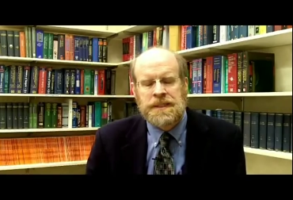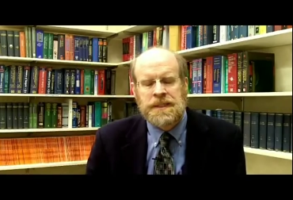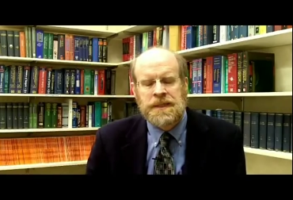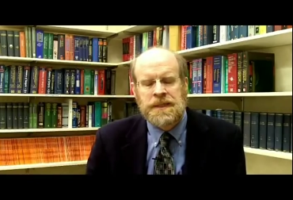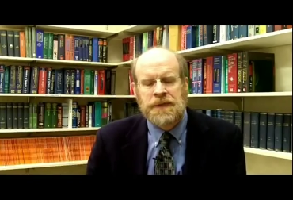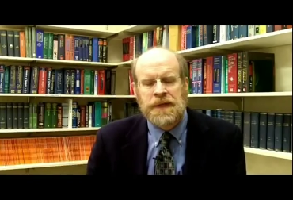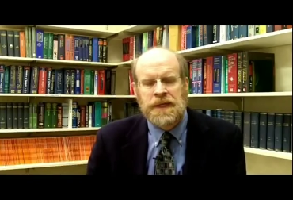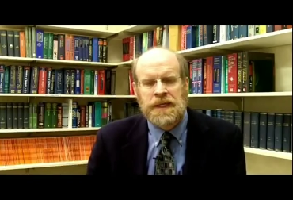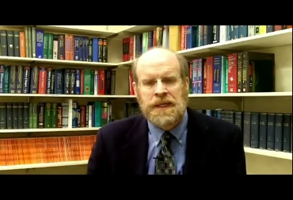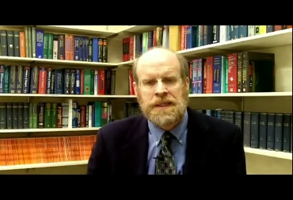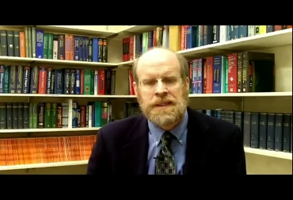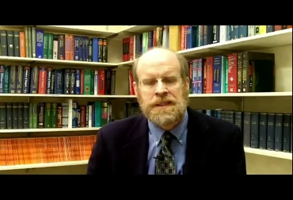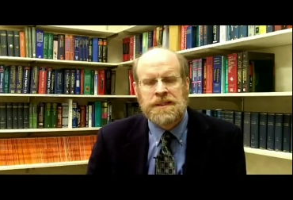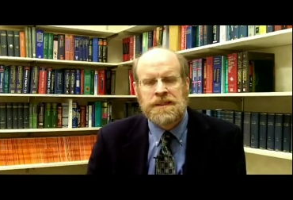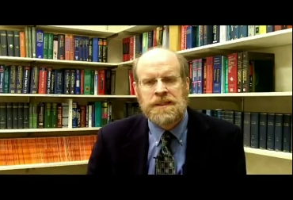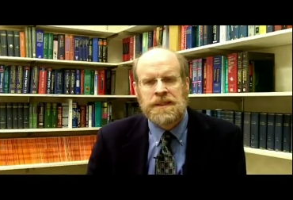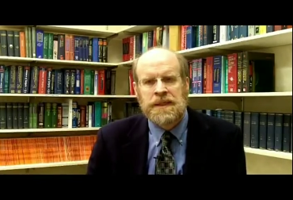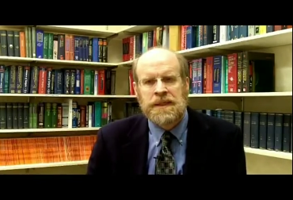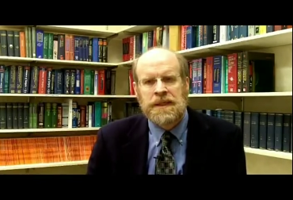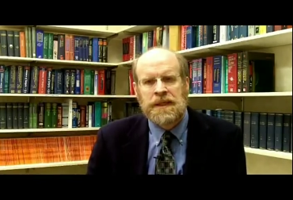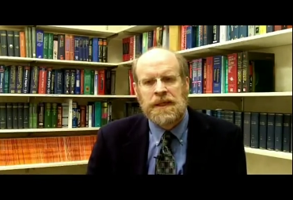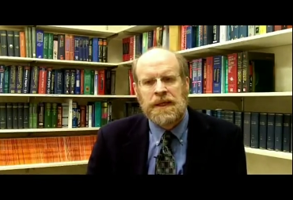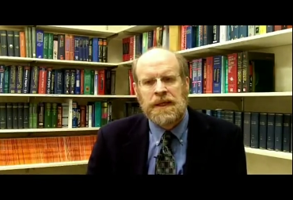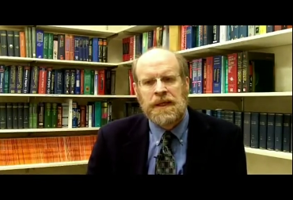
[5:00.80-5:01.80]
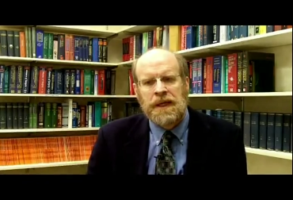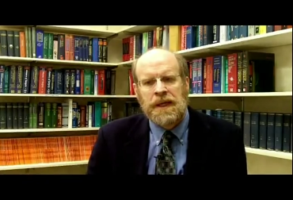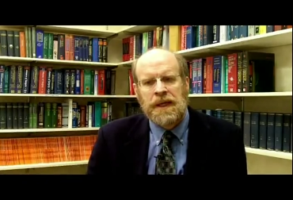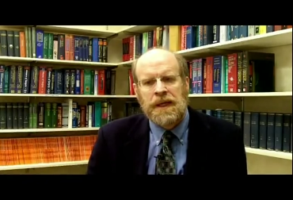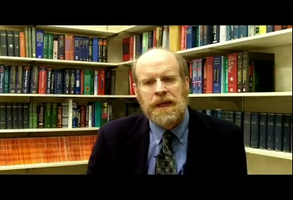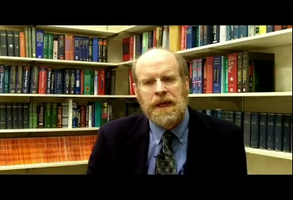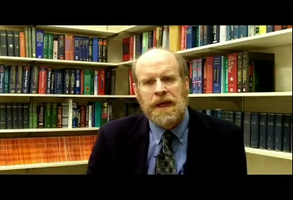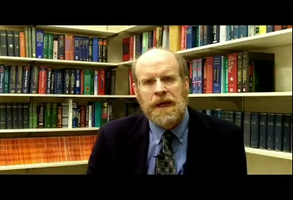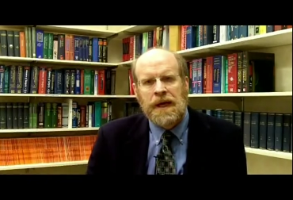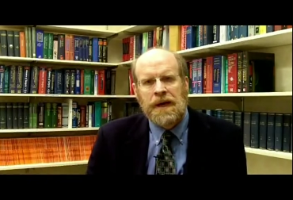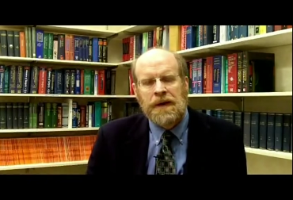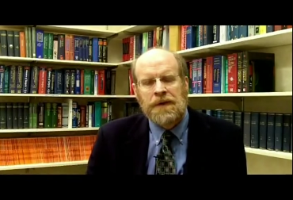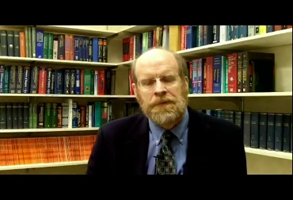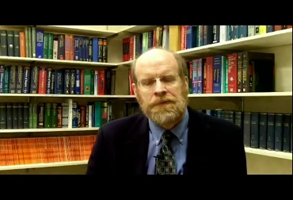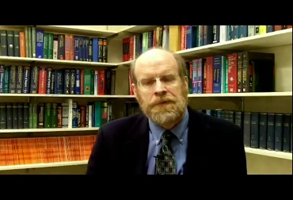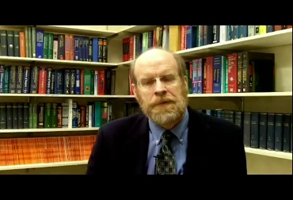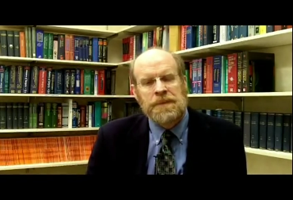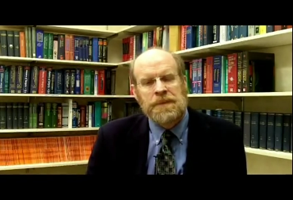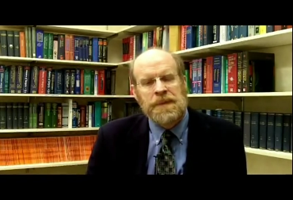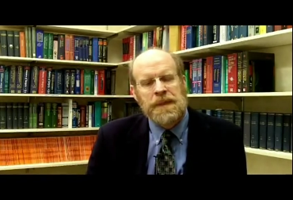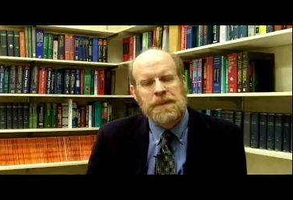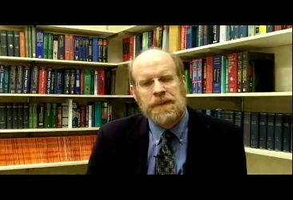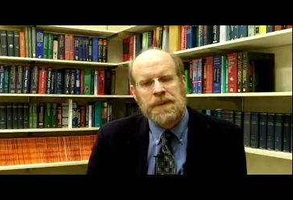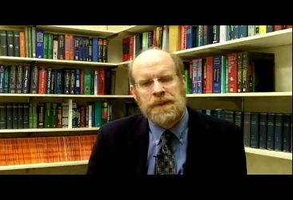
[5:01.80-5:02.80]
is this. For
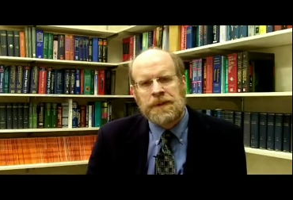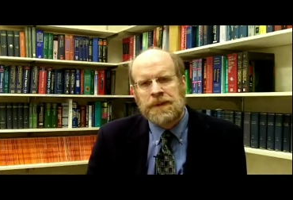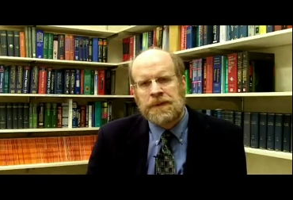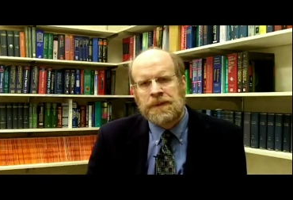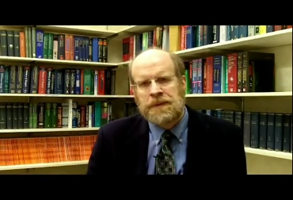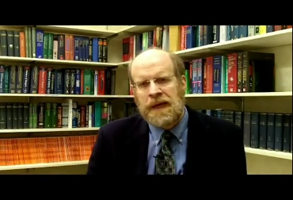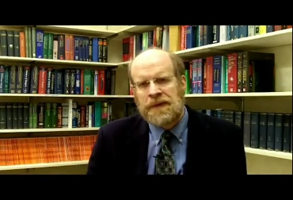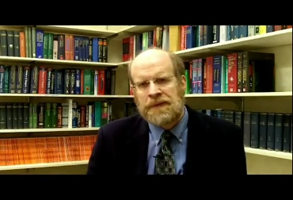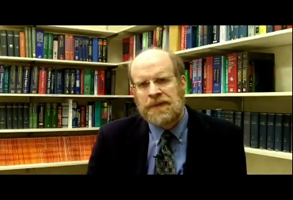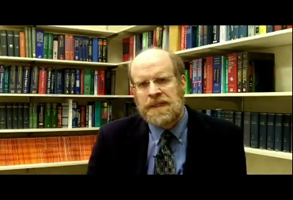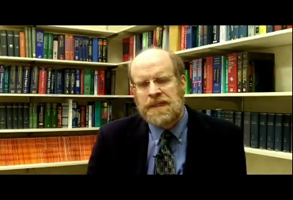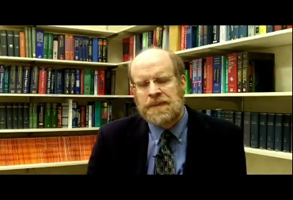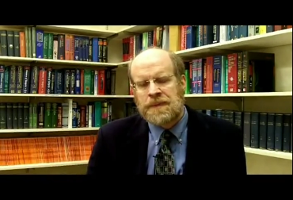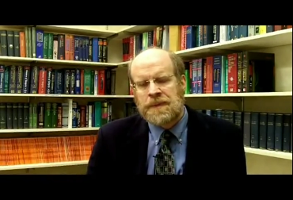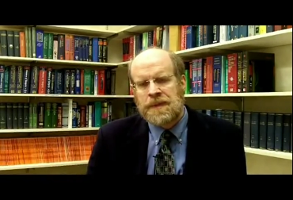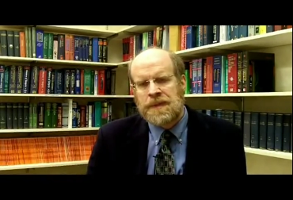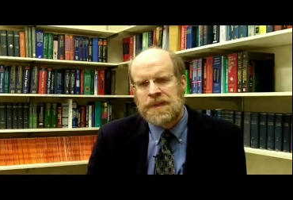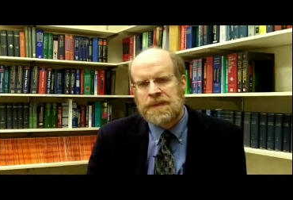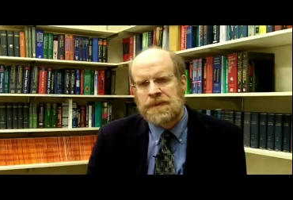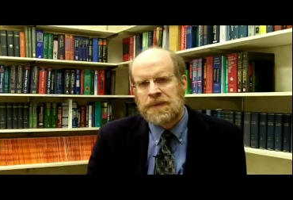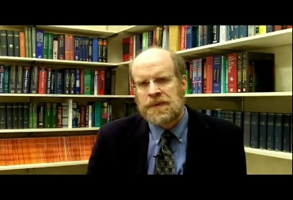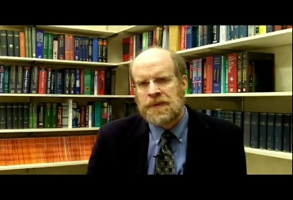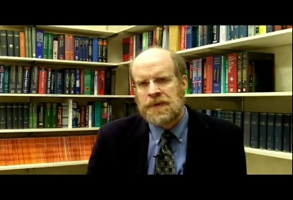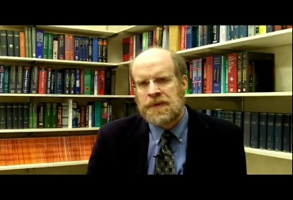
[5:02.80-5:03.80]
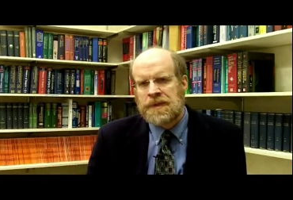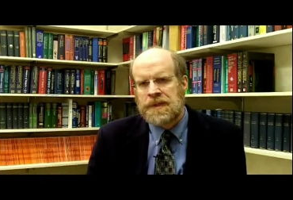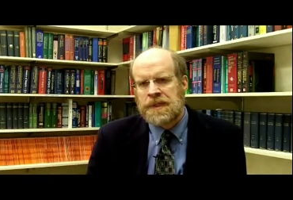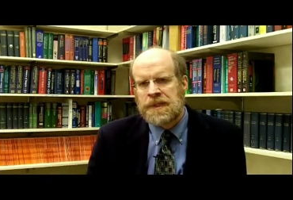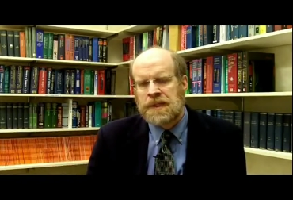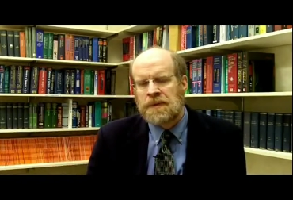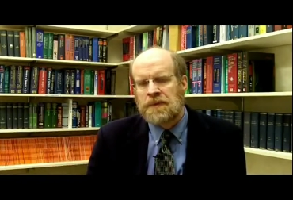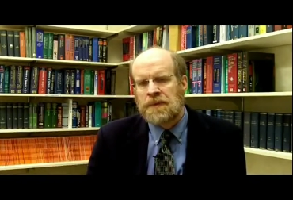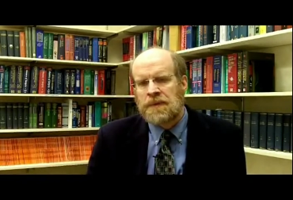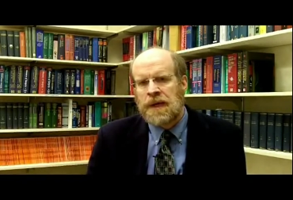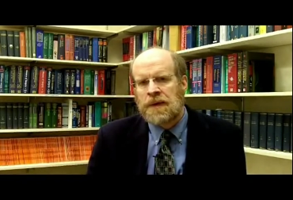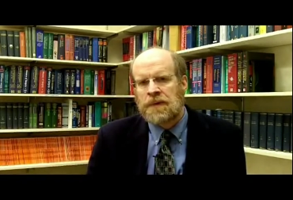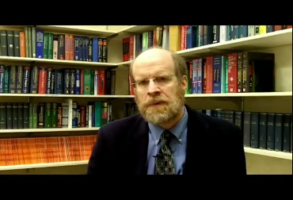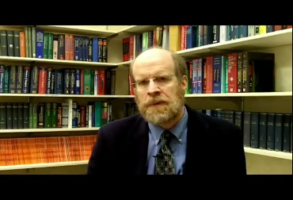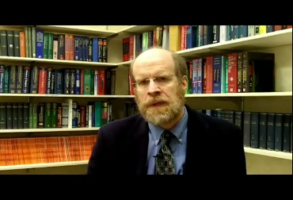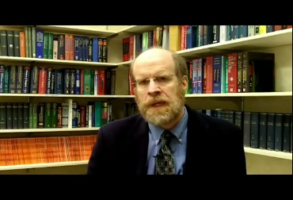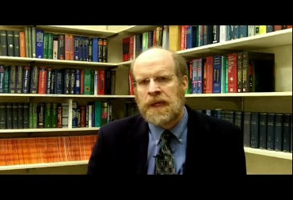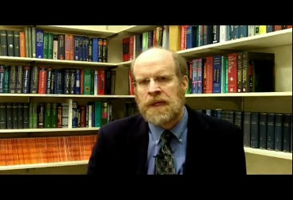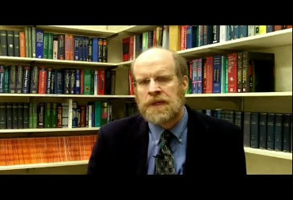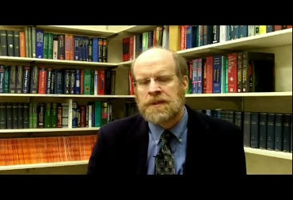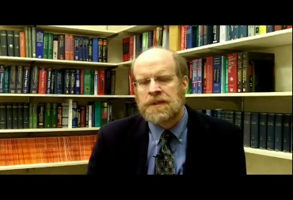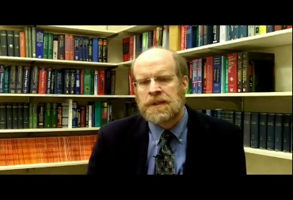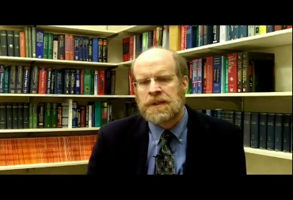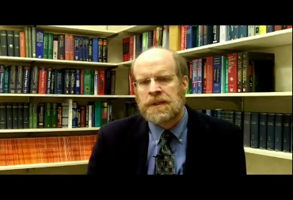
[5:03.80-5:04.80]
people who have experience with using it
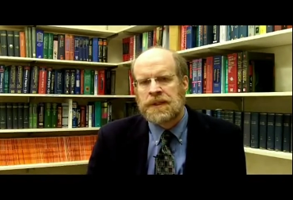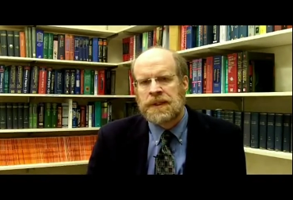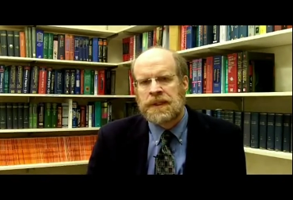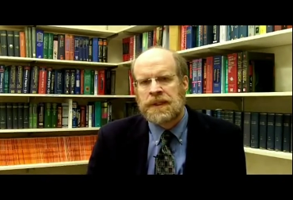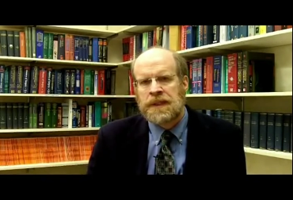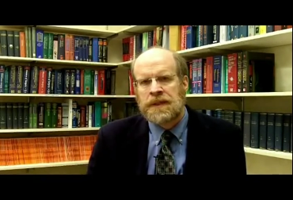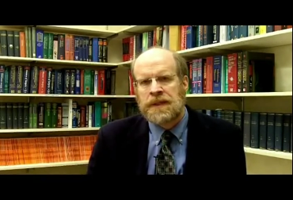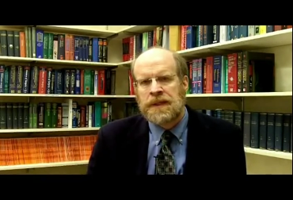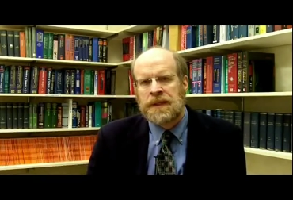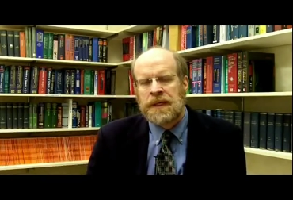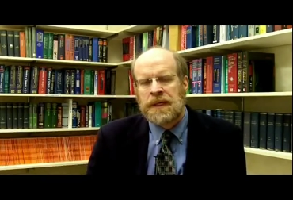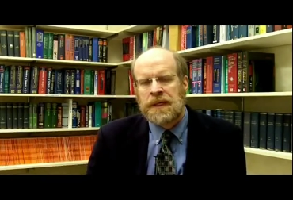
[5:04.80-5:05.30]
recreationally,